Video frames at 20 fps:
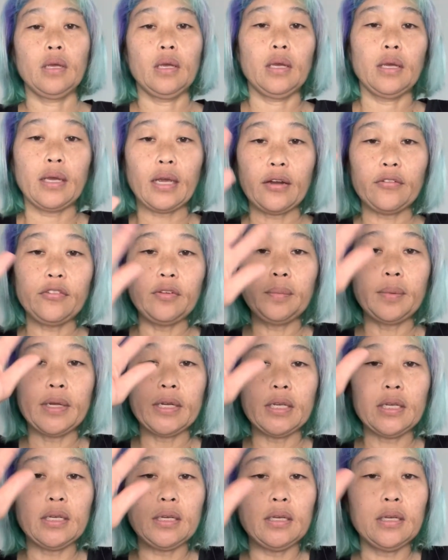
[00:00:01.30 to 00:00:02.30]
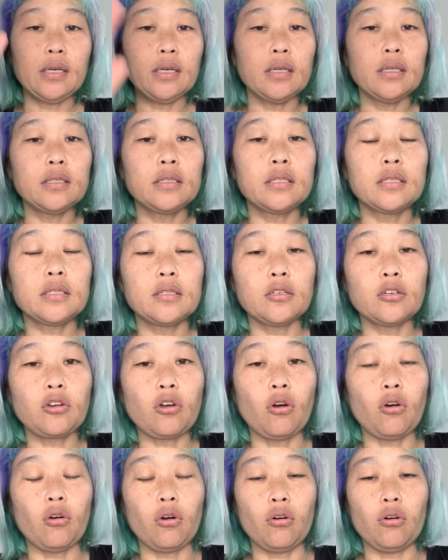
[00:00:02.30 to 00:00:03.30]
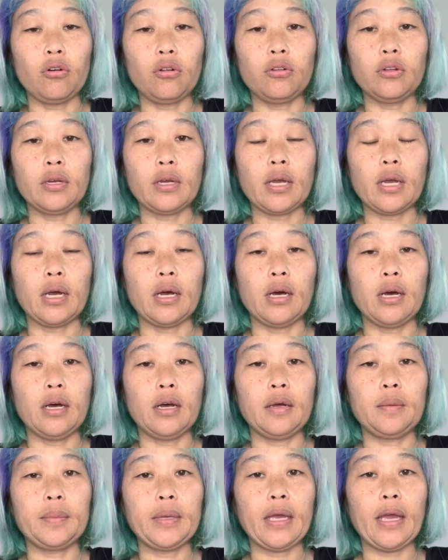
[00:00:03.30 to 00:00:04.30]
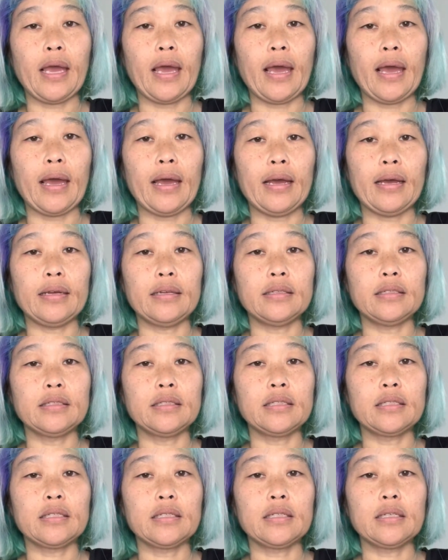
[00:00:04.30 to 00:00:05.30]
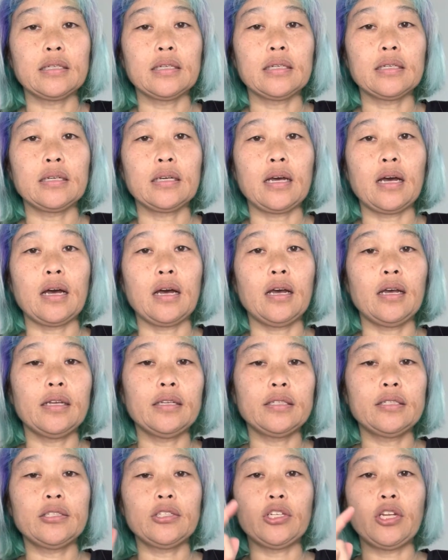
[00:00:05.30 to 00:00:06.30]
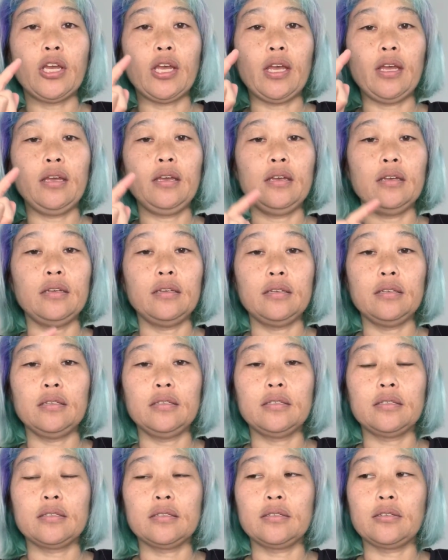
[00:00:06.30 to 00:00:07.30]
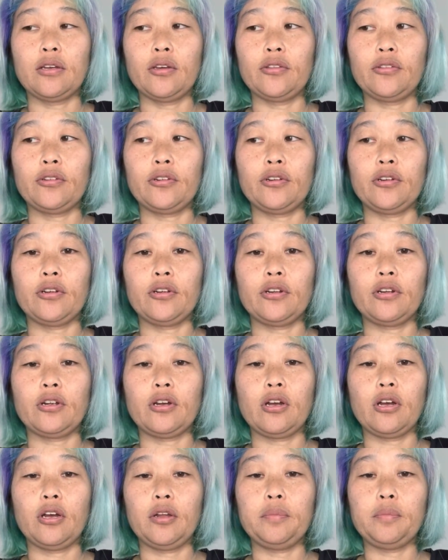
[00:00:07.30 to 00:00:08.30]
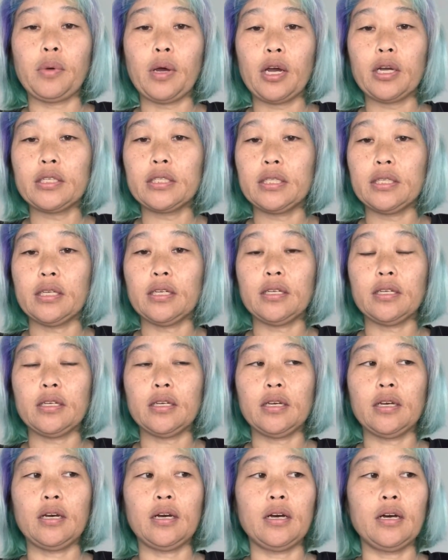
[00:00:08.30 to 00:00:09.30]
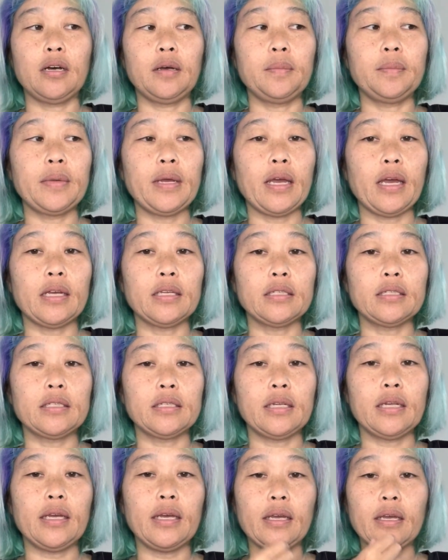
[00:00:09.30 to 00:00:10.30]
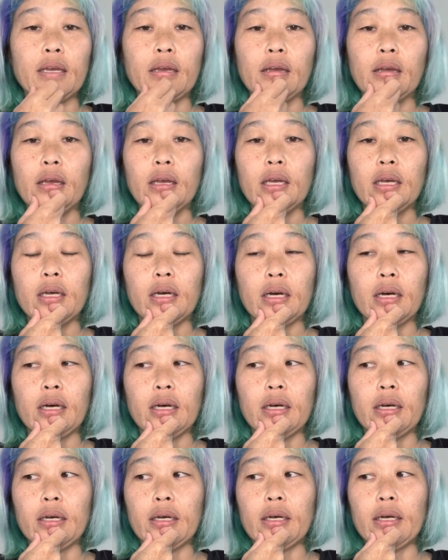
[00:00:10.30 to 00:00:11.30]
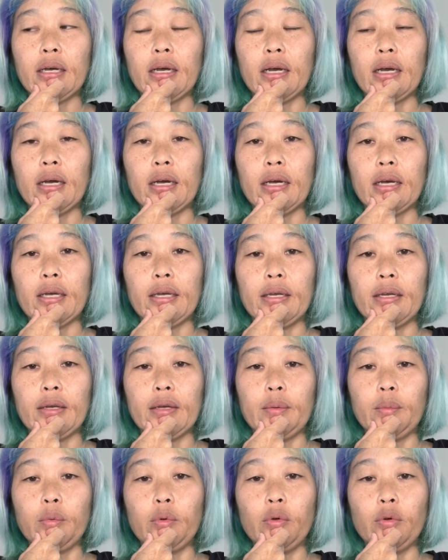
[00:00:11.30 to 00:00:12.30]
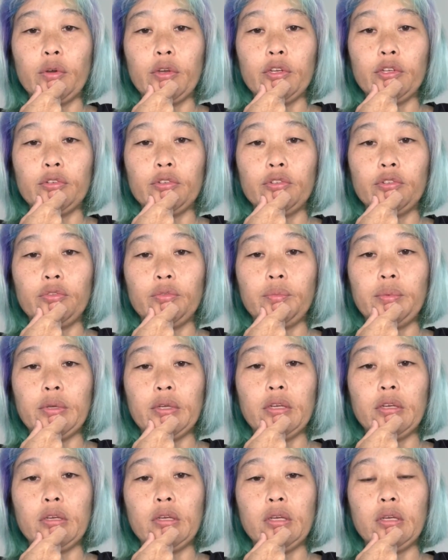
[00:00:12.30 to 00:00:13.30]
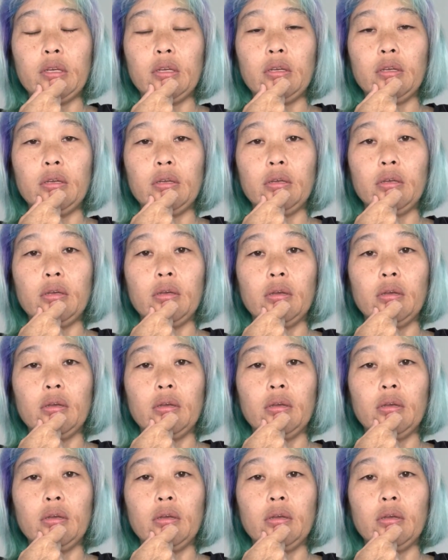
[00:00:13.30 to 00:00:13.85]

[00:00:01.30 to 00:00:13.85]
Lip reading: Hey everybody, it's Nicole, and today is another unboxing. And today I am going to be